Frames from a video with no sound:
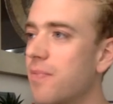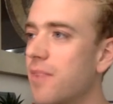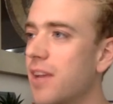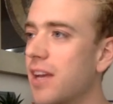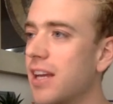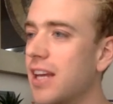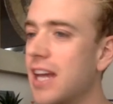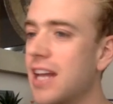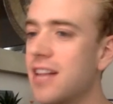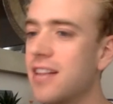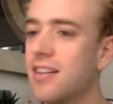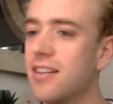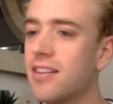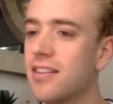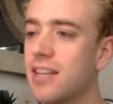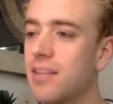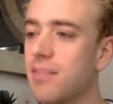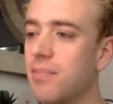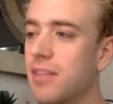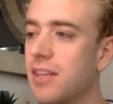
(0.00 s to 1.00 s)
Again,
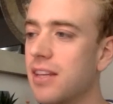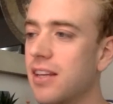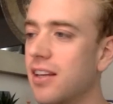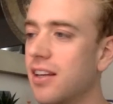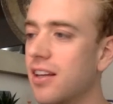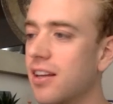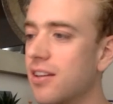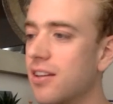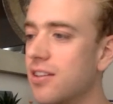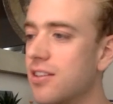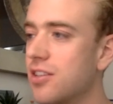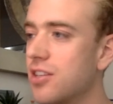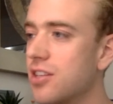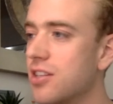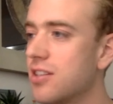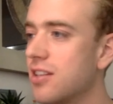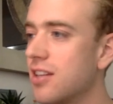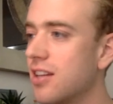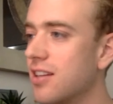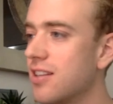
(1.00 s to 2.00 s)
same thing,
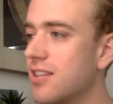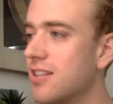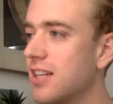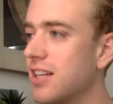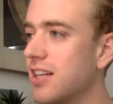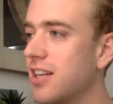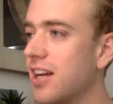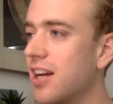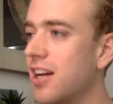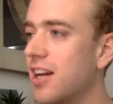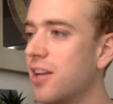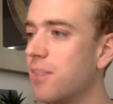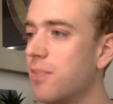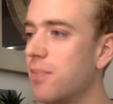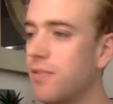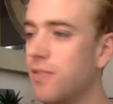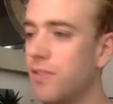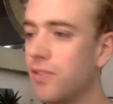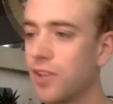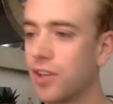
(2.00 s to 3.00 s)
just stick your hand up
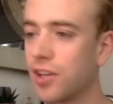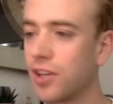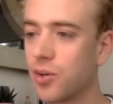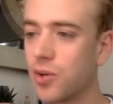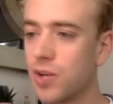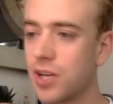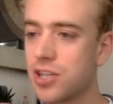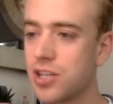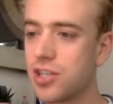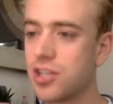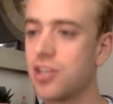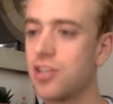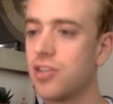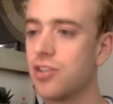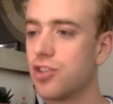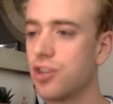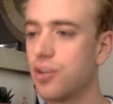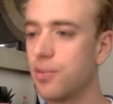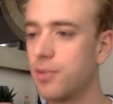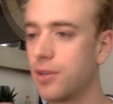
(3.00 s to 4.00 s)
if you've got a
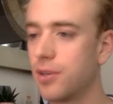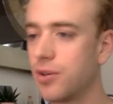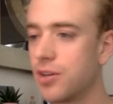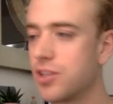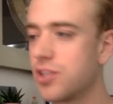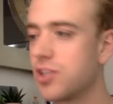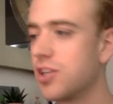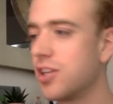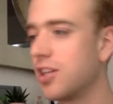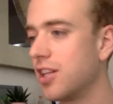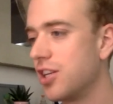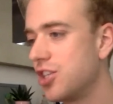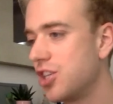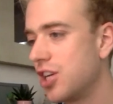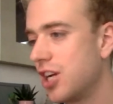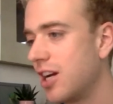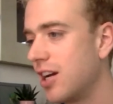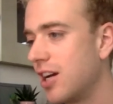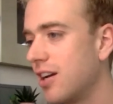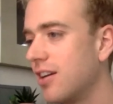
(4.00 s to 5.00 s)
question, drop a question in the
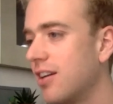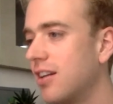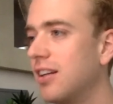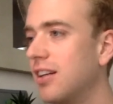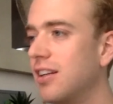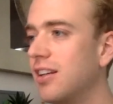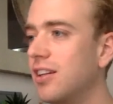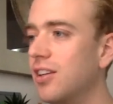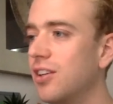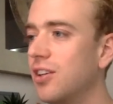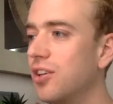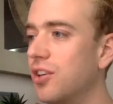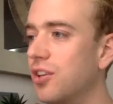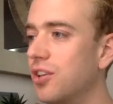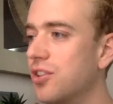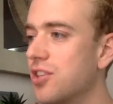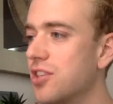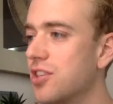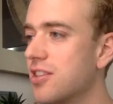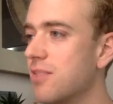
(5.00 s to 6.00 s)
chat,
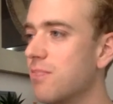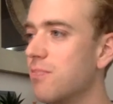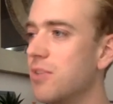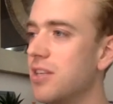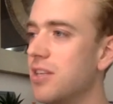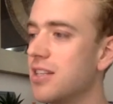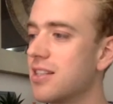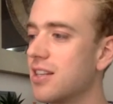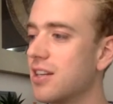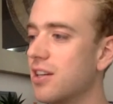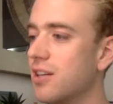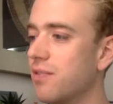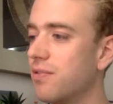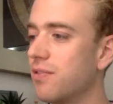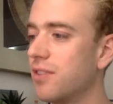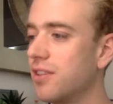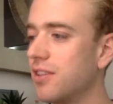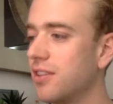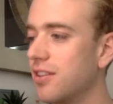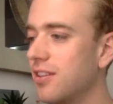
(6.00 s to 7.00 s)
or just unmute yourself
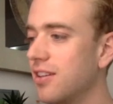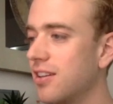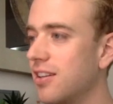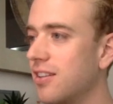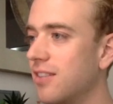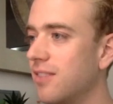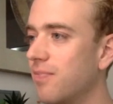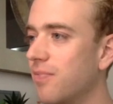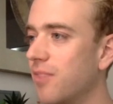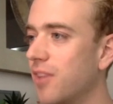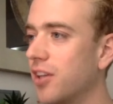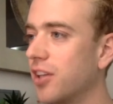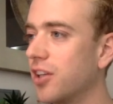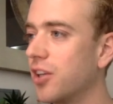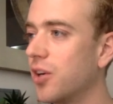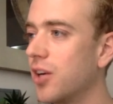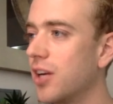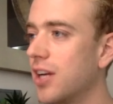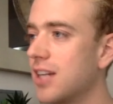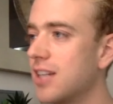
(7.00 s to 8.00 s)
and
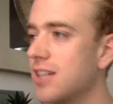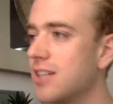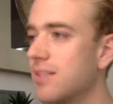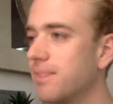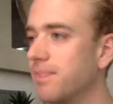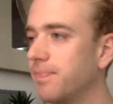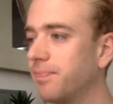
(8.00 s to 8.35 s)
go ahead.